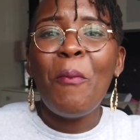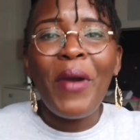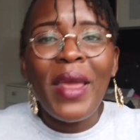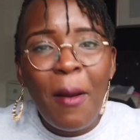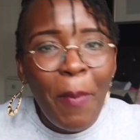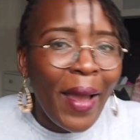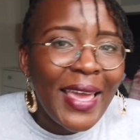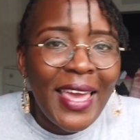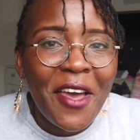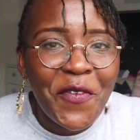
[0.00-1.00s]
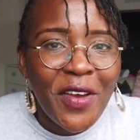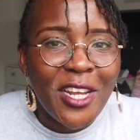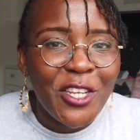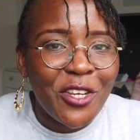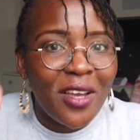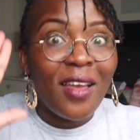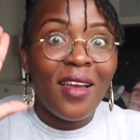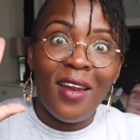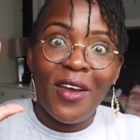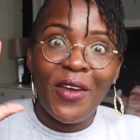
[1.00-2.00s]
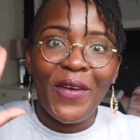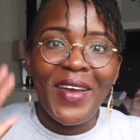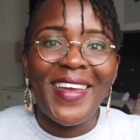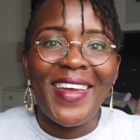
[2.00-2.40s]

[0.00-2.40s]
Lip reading: putting up IKEA furniture. Hello.